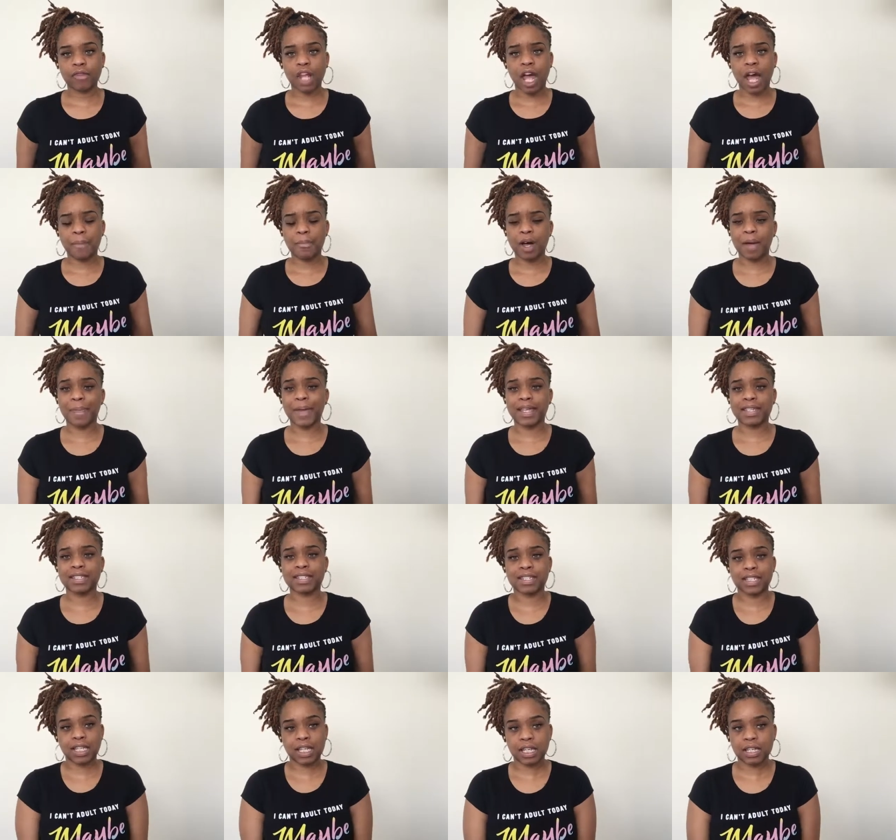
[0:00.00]
I'm up at
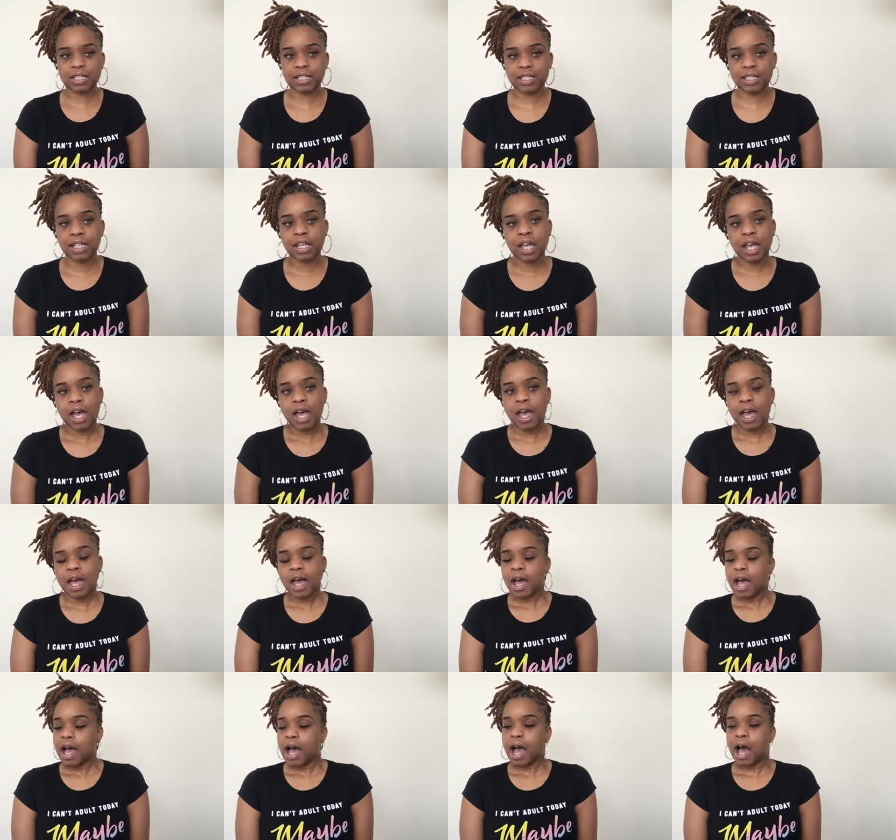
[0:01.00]
six,
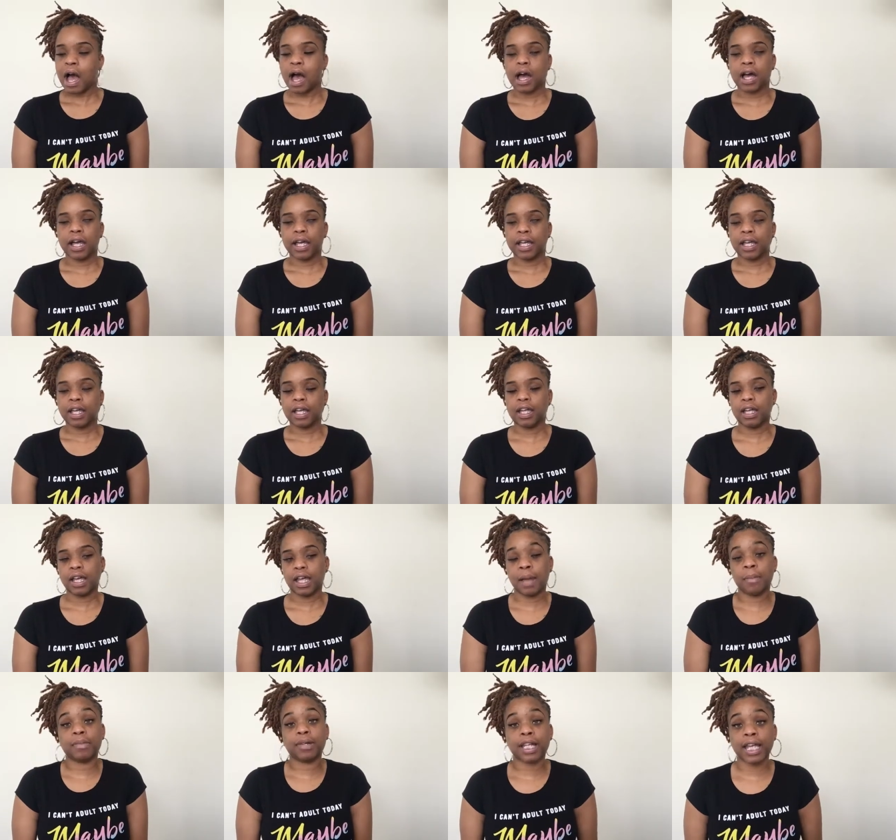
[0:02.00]
I
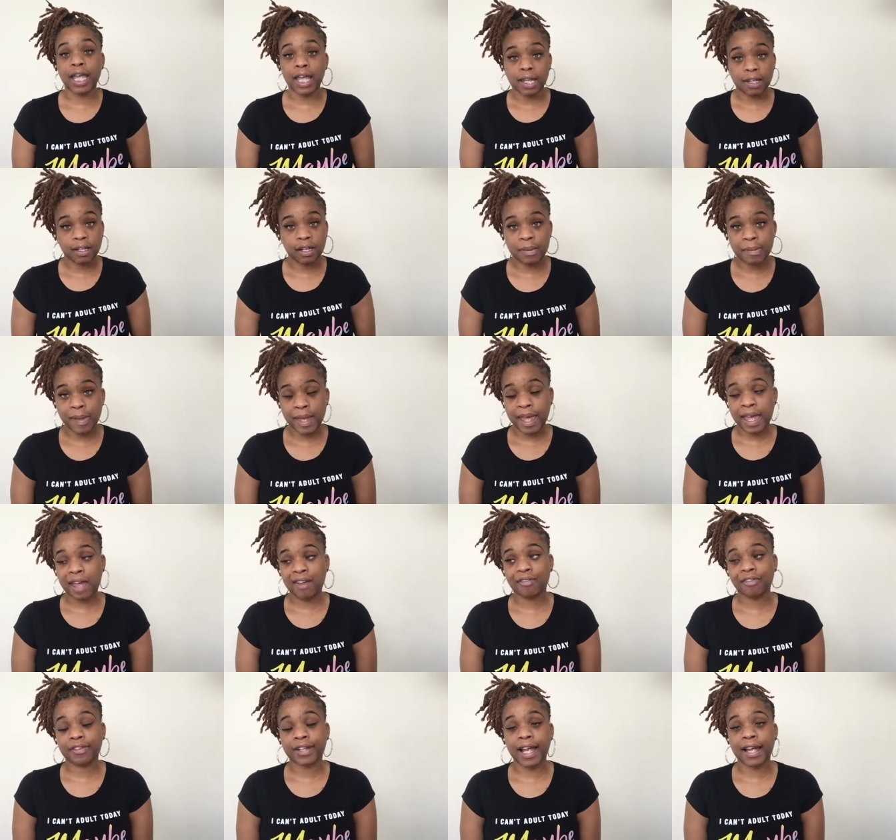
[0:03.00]
am laying in the
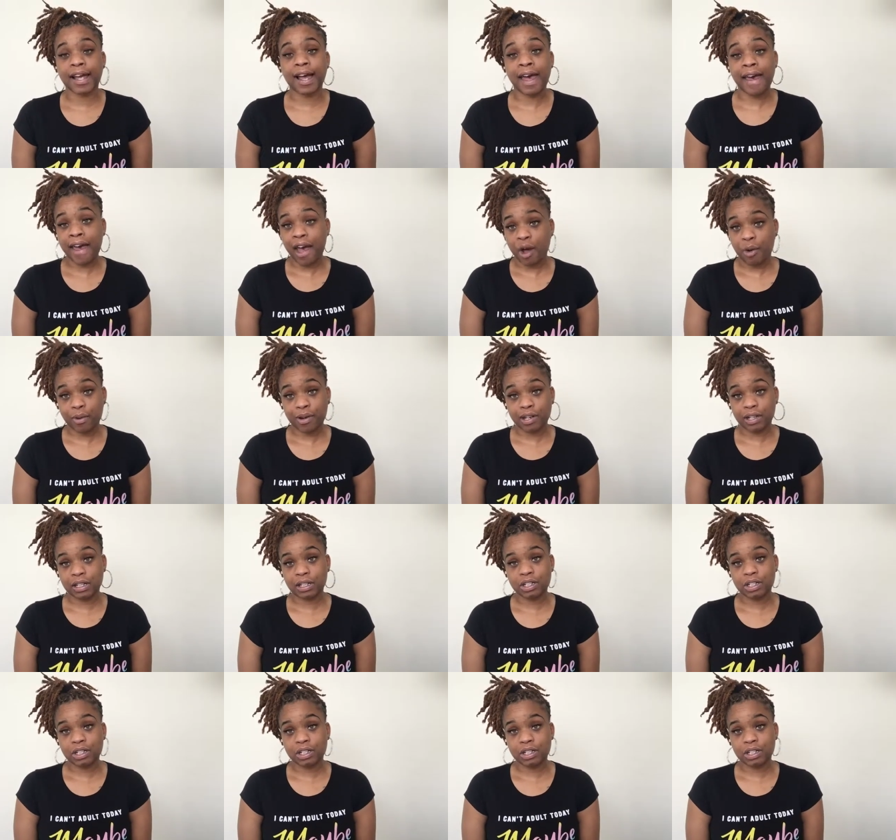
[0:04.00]
bed for like an hour,